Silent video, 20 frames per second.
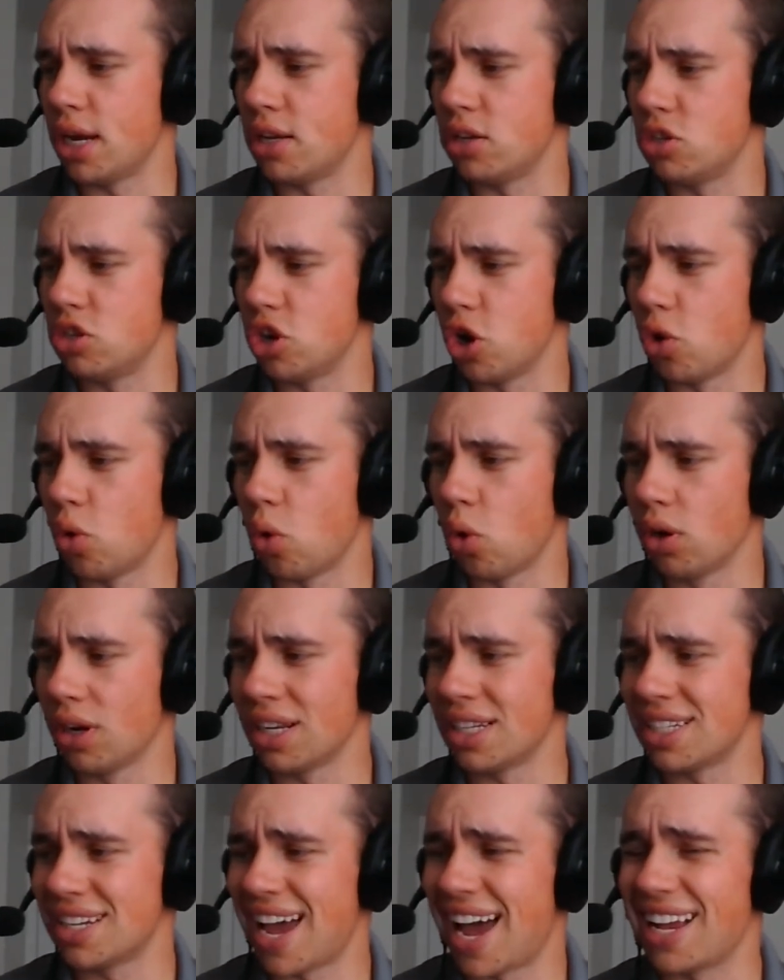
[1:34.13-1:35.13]
And so
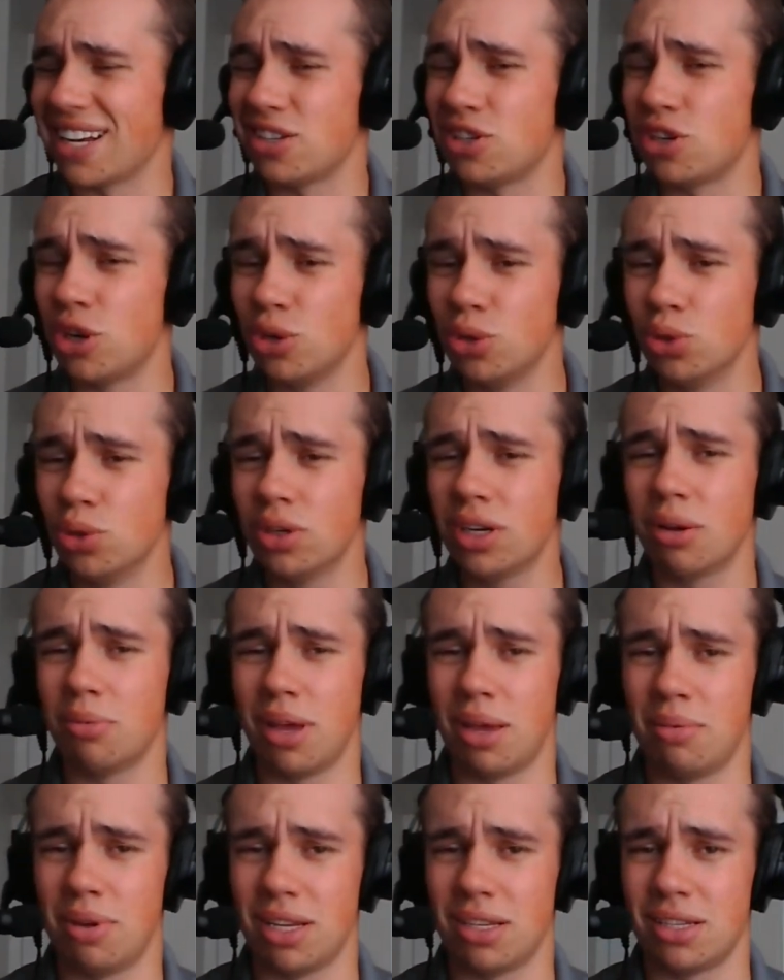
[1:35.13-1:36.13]
Oregon's got two
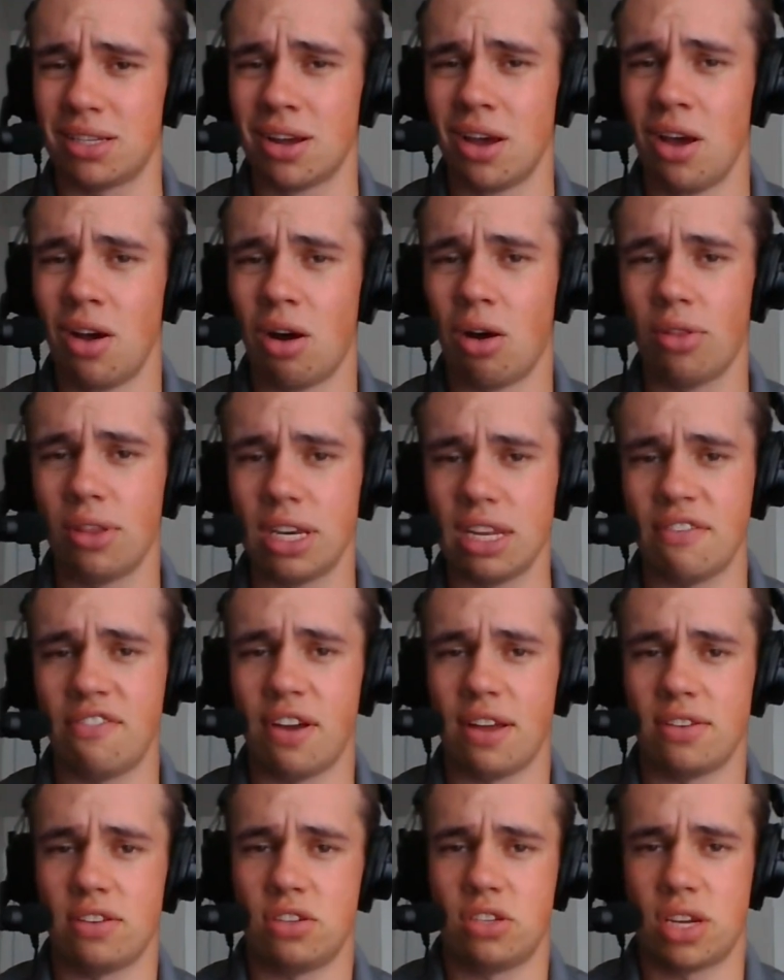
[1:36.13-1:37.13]
commitments on the
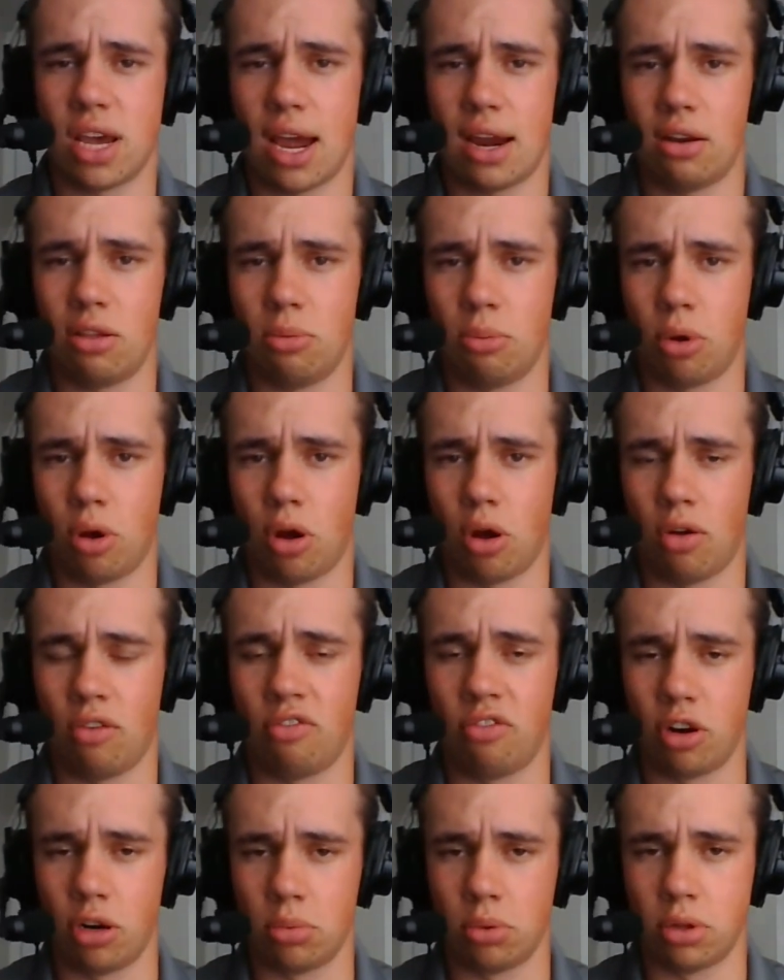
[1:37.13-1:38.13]
defensive side of the ball
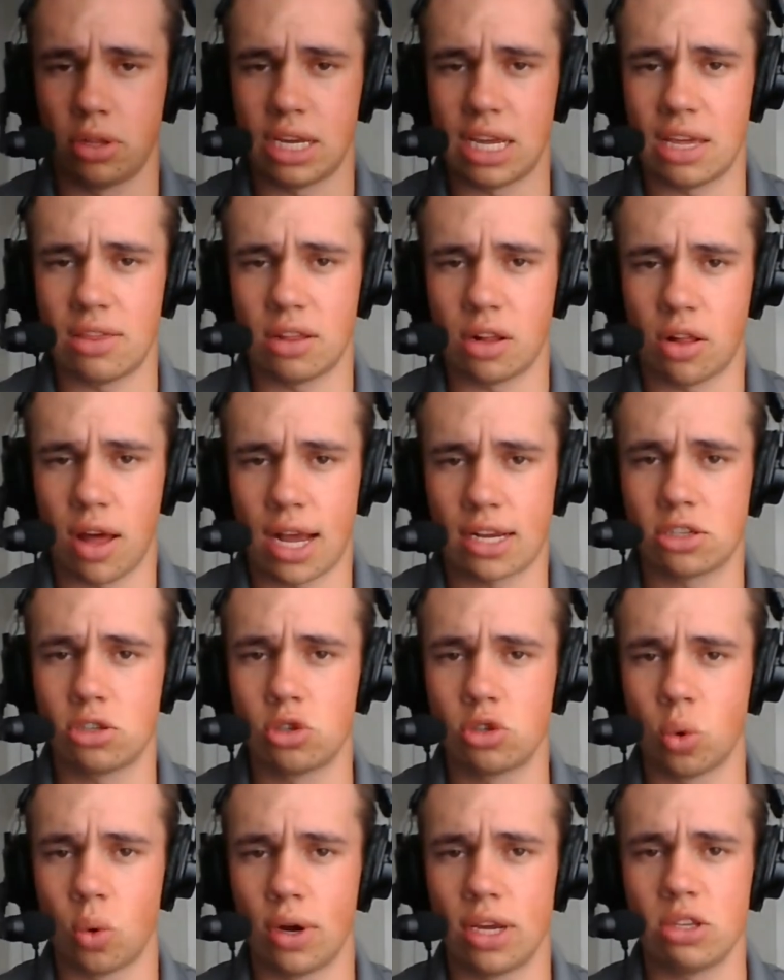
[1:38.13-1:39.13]
verbally in the class
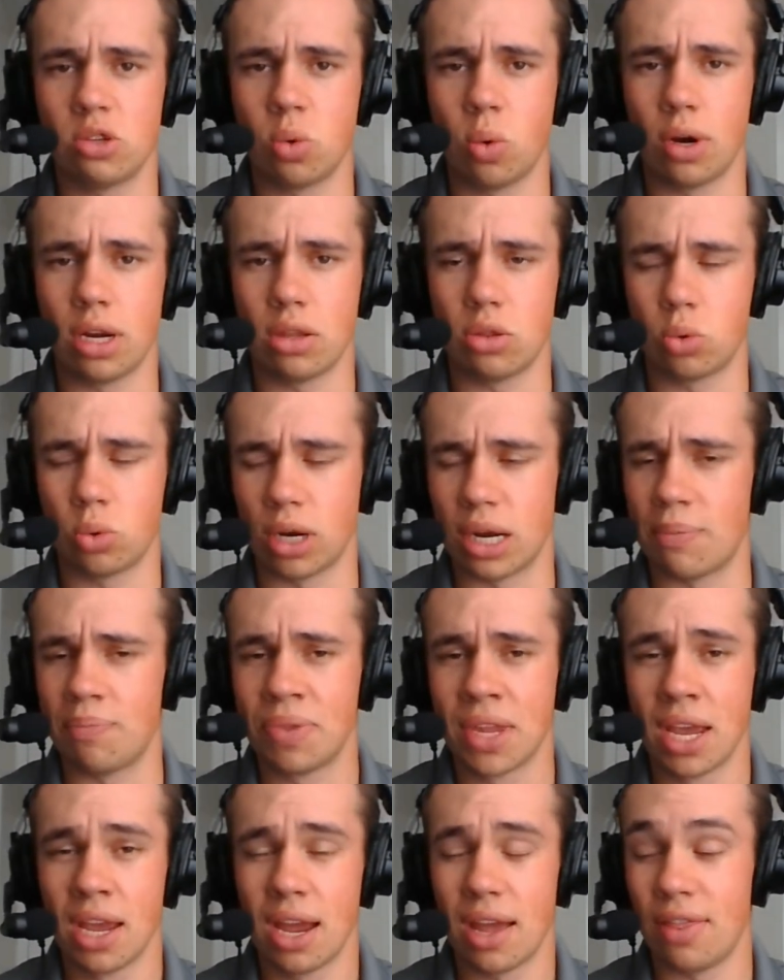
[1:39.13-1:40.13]
of 2023,
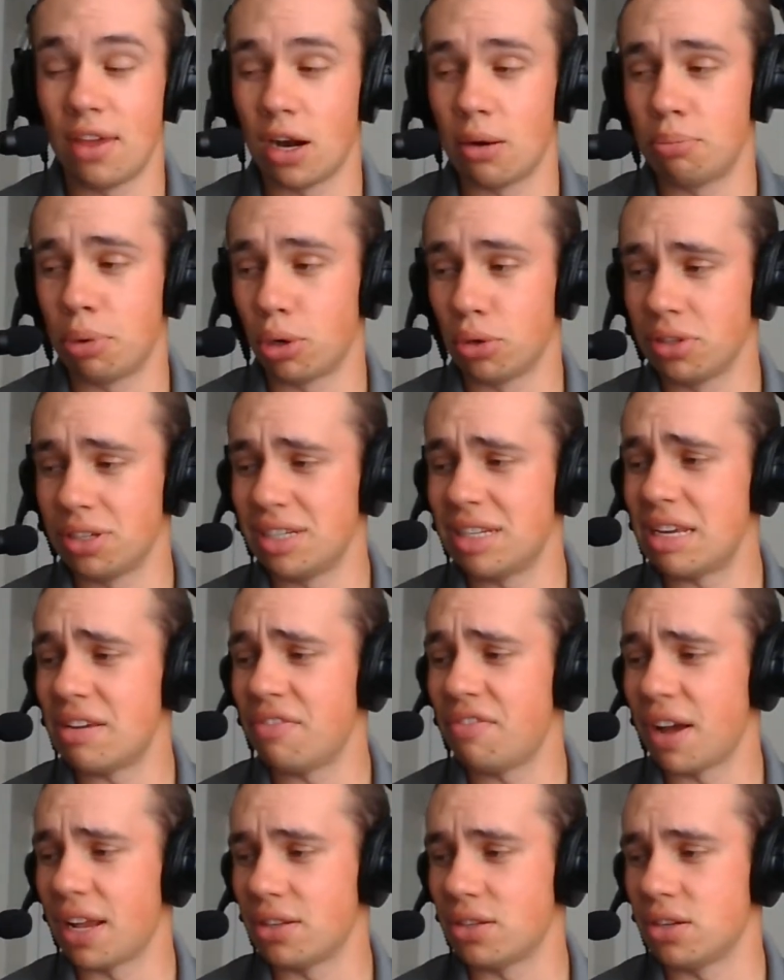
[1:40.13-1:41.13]
and they're both
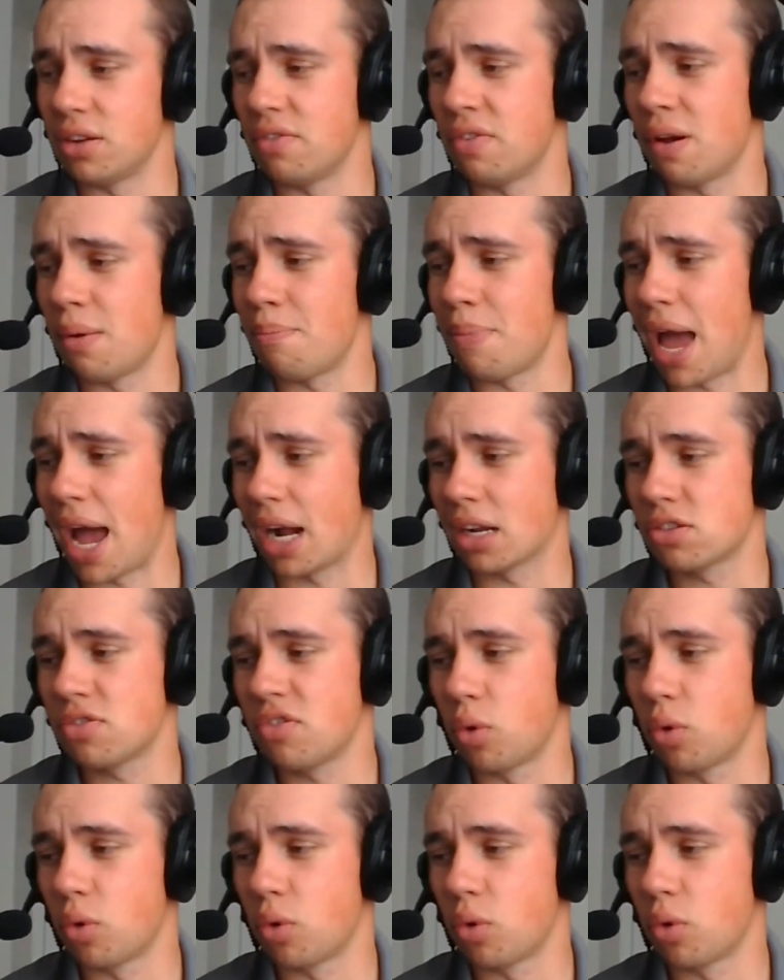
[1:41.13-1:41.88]
defensive backs.